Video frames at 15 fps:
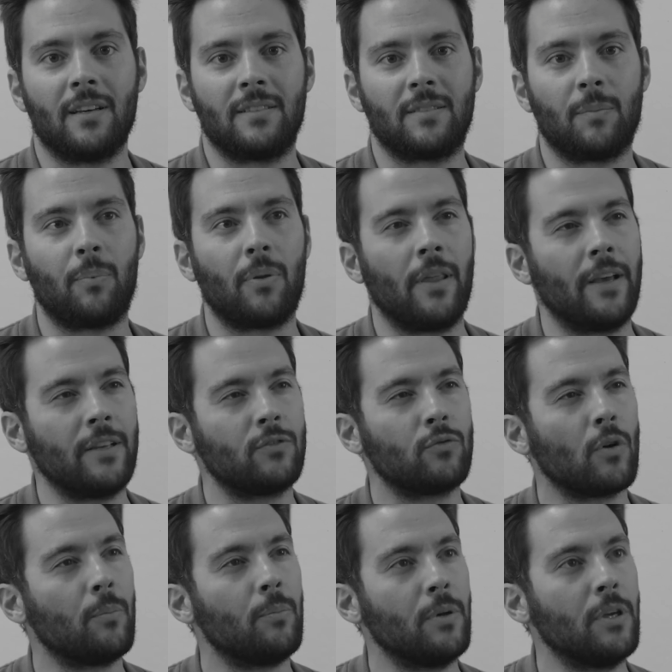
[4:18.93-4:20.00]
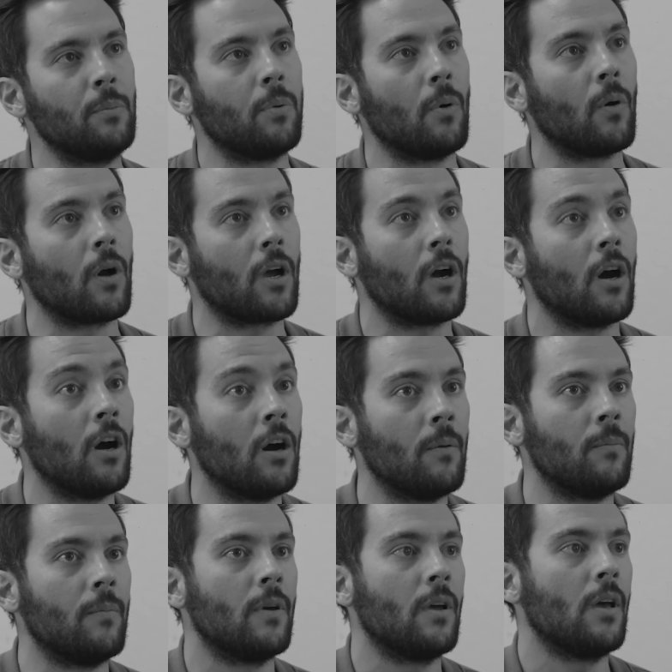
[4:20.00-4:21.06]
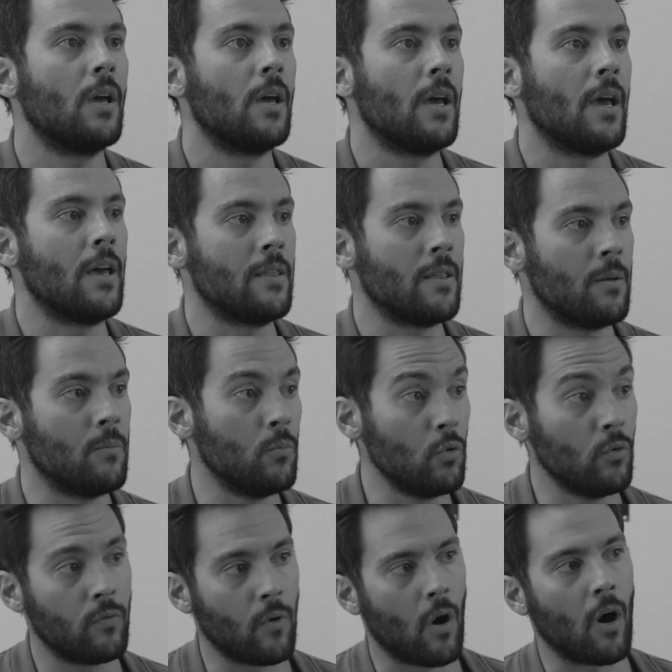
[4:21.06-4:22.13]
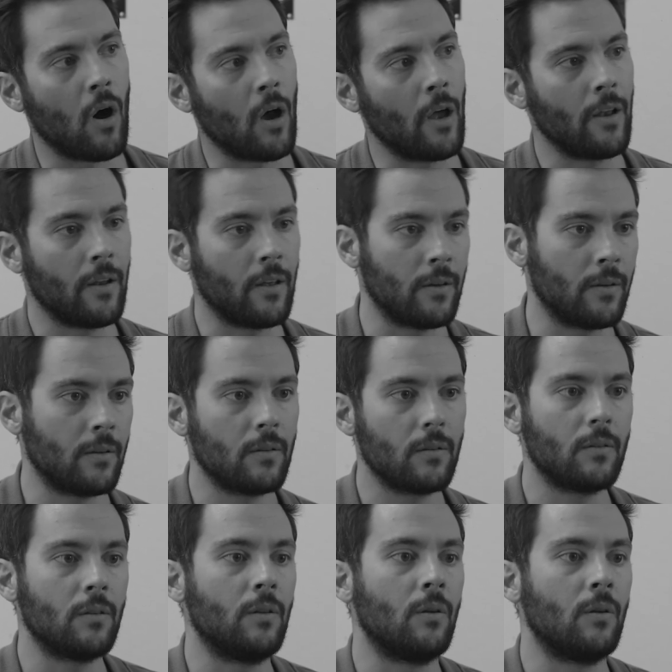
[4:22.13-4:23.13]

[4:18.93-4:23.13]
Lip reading: It's a place where people come and then move on and